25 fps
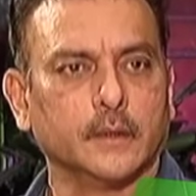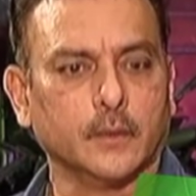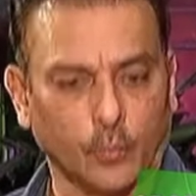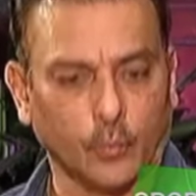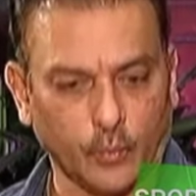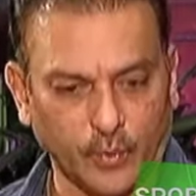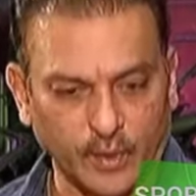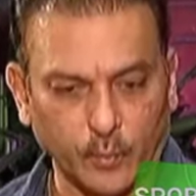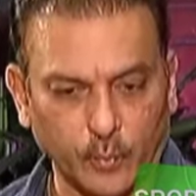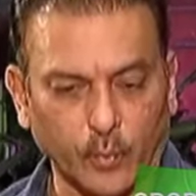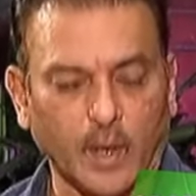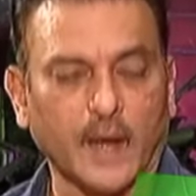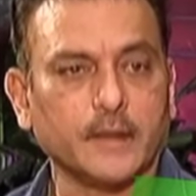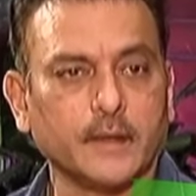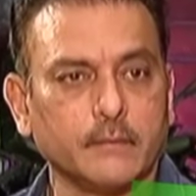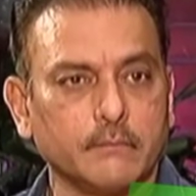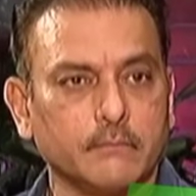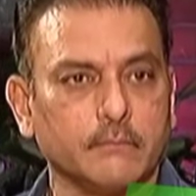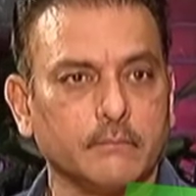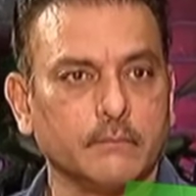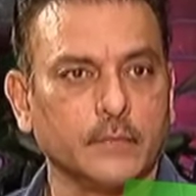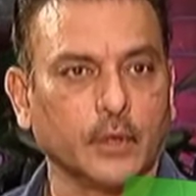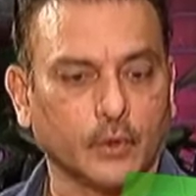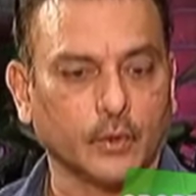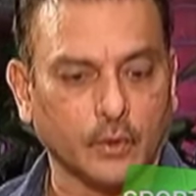We
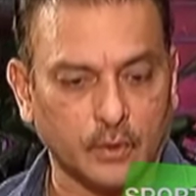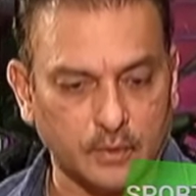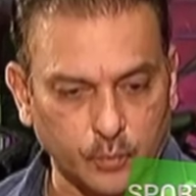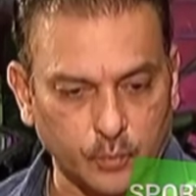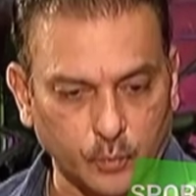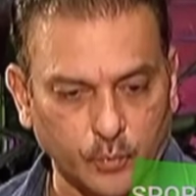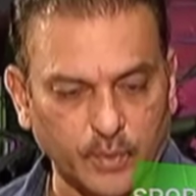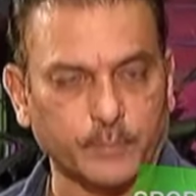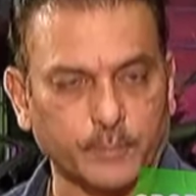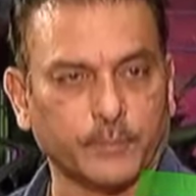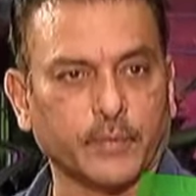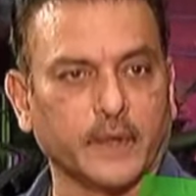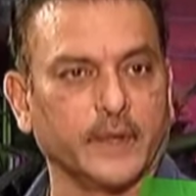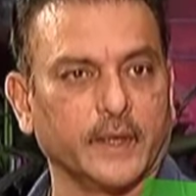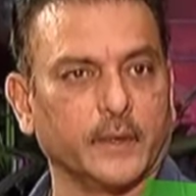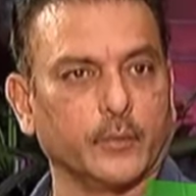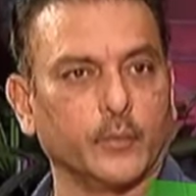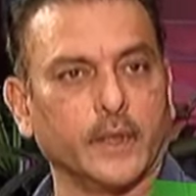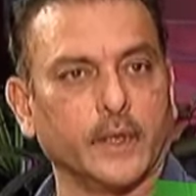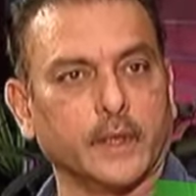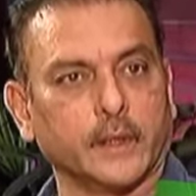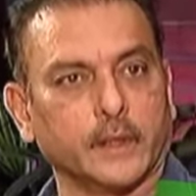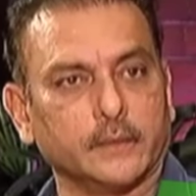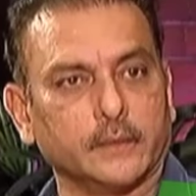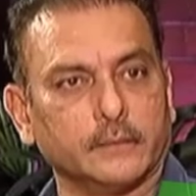won because we played
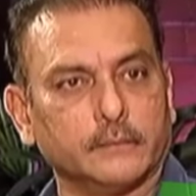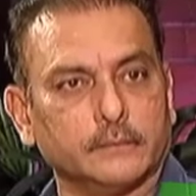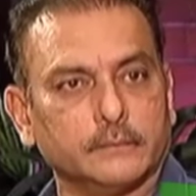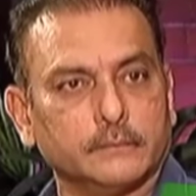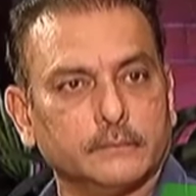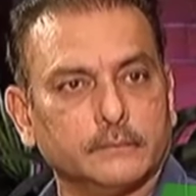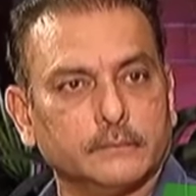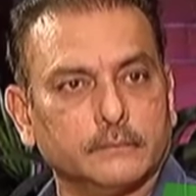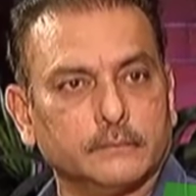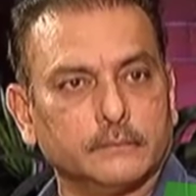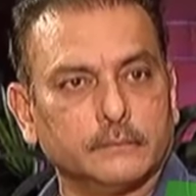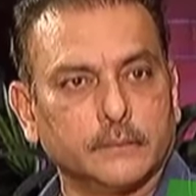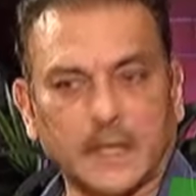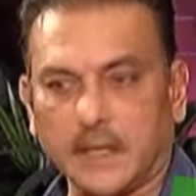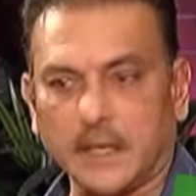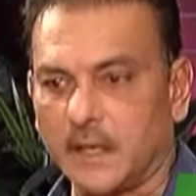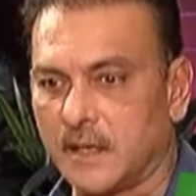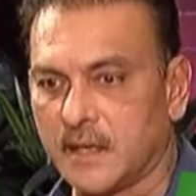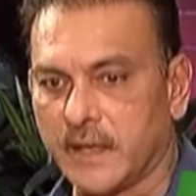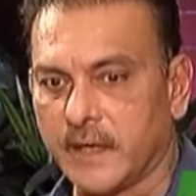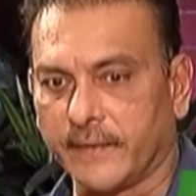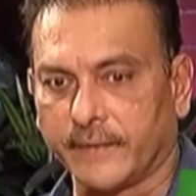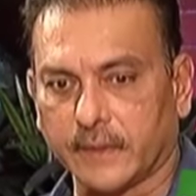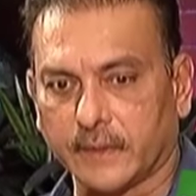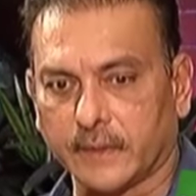well.
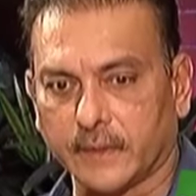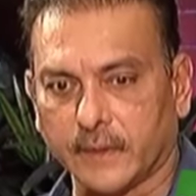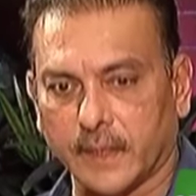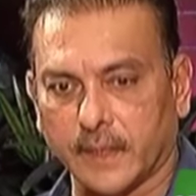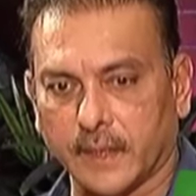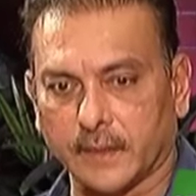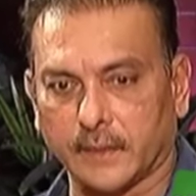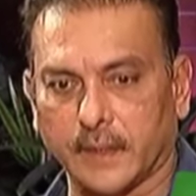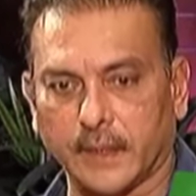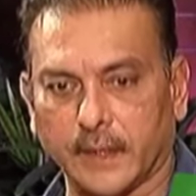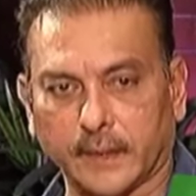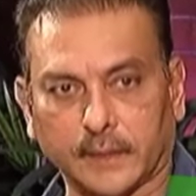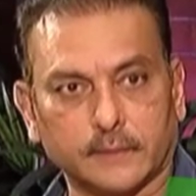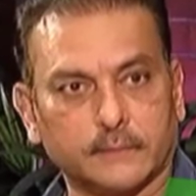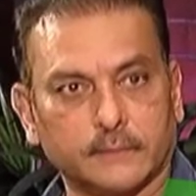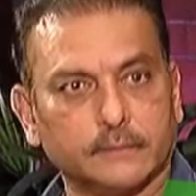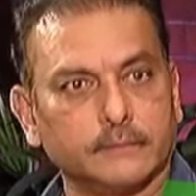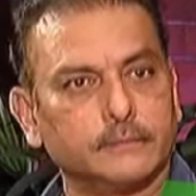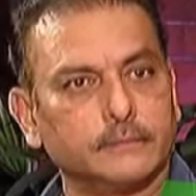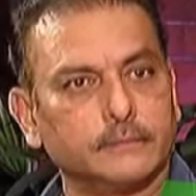And leave it at that.